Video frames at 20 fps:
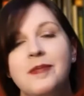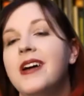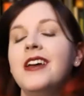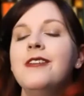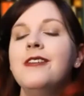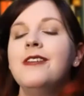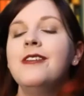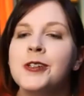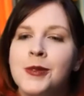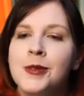
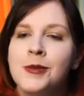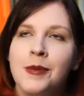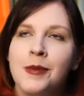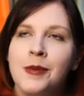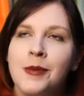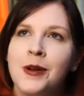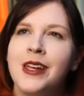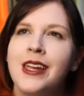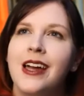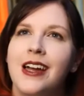first
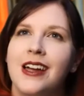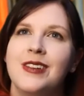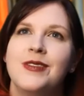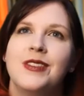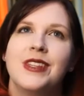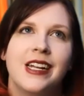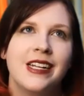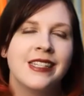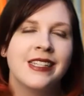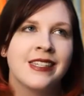memory of the
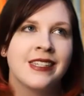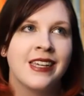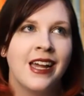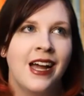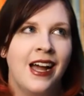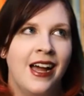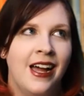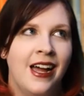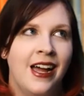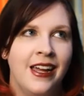night
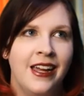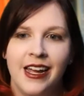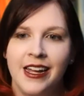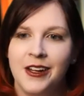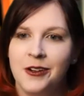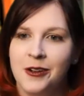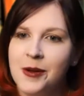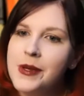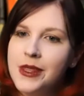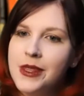sky, I grew up
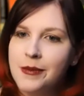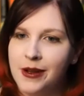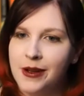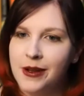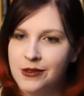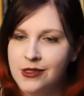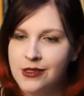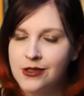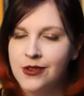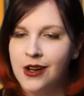in the mountains
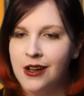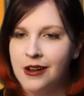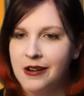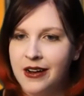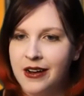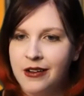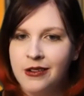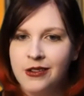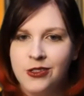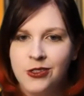of Colorado
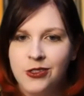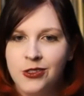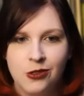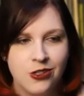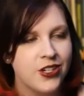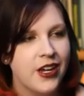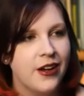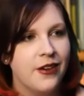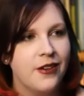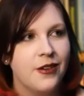in
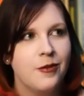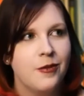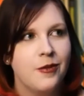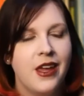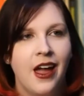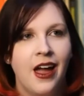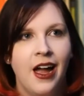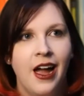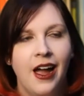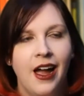Georgetown, and we
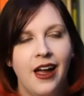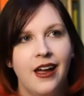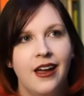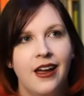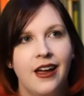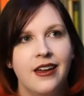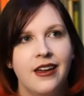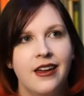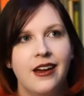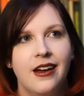had
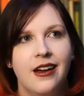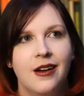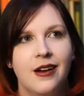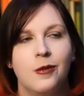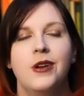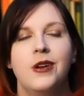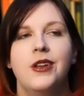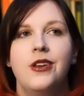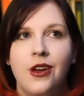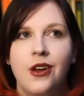a
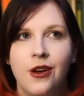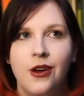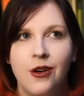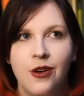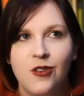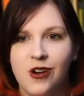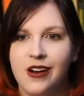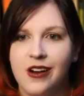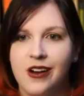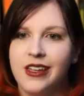window over our
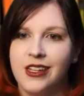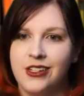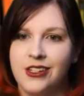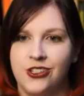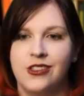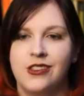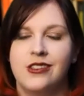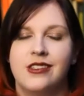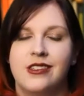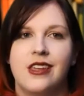kitchen
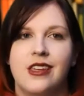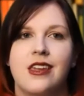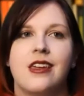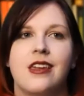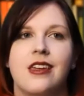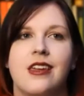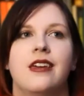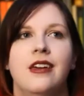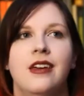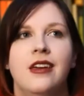sink
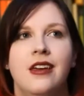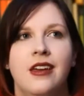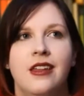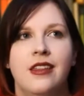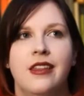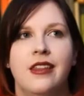that